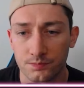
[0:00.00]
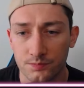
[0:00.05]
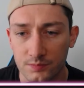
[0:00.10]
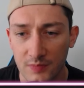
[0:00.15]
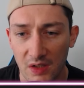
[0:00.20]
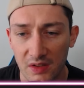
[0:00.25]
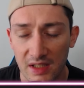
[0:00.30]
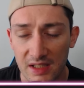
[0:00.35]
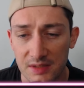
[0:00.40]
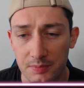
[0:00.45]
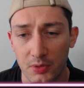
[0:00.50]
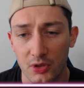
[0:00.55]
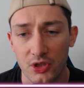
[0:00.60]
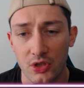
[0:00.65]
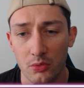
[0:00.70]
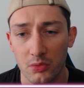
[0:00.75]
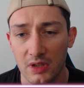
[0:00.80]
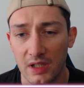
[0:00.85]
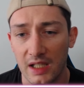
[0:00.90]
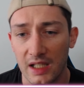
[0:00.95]
Now, next perk
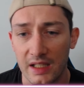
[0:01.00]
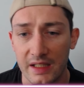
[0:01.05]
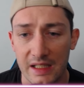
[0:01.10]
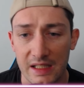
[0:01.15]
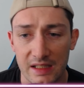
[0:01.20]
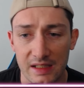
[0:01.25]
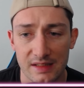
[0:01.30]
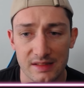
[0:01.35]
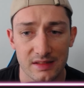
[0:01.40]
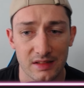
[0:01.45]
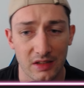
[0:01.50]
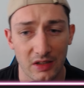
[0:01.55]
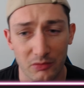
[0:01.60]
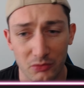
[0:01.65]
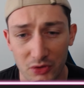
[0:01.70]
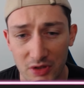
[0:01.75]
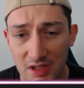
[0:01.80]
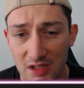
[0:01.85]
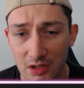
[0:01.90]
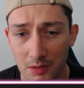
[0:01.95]
you want to add in is
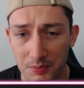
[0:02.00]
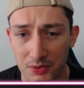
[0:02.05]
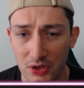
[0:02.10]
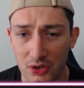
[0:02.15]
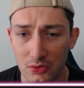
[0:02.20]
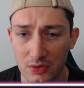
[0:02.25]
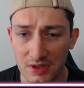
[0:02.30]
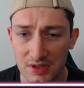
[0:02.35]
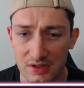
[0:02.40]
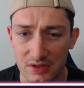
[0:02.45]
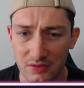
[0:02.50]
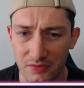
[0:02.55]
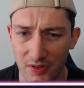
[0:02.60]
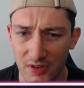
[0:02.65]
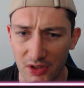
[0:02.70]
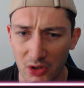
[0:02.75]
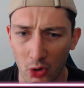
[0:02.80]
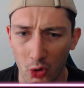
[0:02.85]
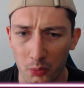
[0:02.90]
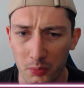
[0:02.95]
really up to you. This is
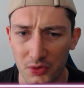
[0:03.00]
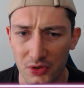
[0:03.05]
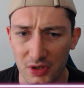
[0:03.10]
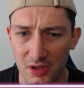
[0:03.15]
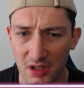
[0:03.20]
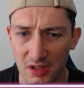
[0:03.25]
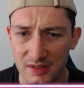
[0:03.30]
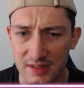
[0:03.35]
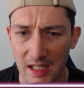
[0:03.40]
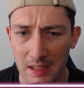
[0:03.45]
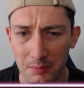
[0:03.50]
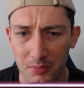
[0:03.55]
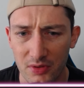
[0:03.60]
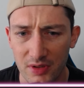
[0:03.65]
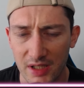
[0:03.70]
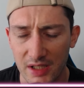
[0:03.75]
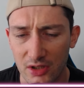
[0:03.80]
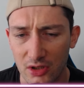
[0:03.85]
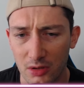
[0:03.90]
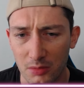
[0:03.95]
very open. You got
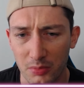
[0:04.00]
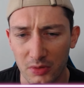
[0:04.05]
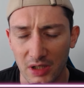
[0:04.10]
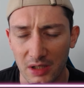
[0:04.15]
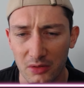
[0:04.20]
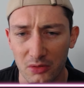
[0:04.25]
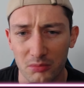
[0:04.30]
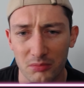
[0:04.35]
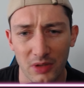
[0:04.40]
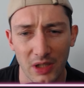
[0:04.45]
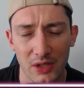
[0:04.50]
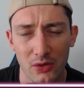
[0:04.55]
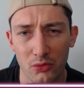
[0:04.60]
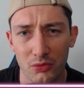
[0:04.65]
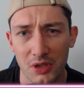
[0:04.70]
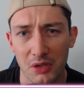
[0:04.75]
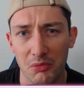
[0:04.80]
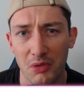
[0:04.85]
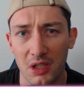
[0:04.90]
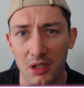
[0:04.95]
Tempered here, but I don't
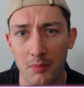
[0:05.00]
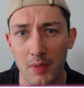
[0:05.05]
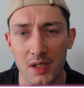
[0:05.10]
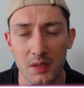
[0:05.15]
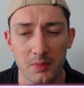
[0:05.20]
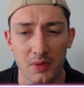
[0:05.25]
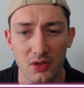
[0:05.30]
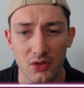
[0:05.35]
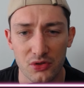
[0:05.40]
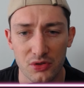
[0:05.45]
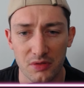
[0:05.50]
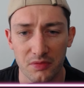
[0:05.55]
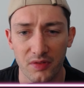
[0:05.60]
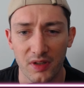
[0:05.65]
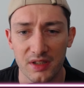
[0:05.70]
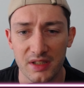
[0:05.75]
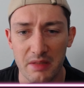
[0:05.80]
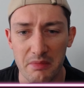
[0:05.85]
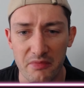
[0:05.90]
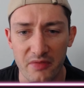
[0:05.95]
really recommend it because you
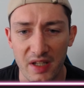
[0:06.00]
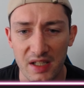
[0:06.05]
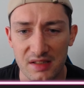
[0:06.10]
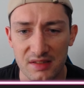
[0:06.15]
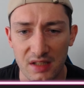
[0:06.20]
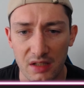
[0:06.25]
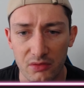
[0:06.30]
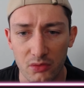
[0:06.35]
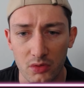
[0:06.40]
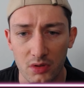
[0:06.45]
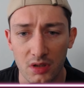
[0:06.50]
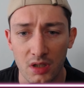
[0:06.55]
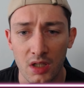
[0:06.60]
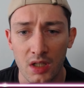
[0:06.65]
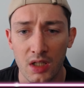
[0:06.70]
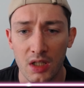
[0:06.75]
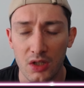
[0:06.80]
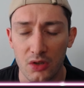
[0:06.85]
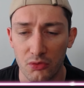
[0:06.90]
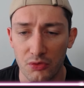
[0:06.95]
find them vests everywhere.
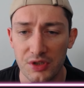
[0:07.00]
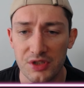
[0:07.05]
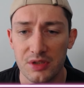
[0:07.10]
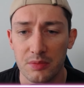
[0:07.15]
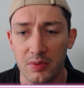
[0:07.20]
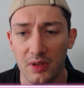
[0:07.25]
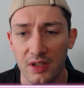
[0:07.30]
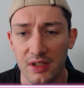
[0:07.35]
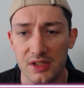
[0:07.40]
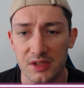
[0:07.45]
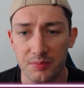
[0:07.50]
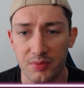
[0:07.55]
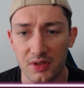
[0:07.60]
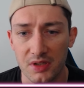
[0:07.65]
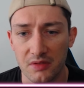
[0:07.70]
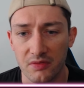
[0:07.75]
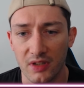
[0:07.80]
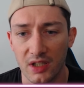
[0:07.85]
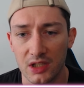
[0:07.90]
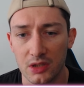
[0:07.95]
Resupply is
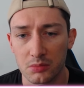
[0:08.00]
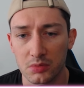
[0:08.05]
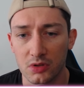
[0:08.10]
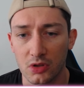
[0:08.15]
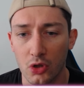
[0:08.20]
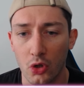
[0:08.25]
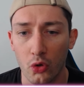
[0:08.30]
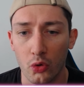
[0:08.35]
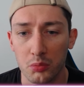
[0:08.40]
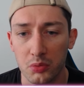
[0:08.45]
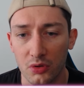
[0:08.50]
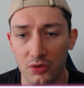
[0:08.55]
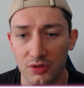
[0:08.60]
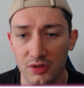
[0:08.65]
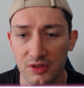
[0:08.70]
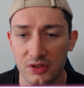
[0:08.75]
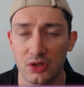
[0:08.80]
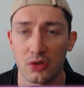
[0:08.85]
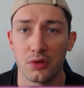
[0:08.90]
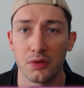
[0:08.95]
pretty valuable. Cold-Blooded
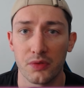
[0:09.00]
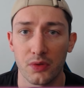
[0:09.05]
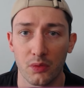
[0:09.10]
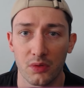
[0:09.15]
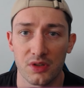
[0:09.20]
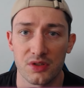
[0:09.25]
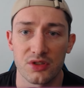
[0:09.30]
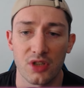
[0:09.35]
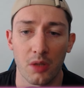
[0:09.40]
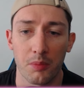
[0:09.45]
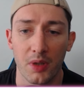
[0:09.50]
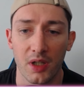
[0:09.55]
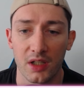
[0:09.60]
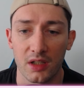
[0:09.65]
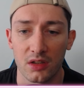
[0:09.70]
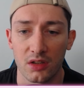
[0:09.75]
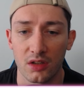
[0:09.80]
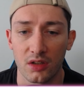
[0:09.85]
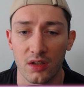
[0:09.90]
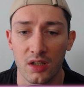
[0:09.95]
is good if you want to stop high
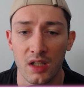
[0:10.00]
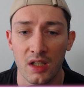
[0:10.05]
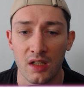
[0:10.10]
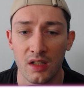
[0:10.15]
alert.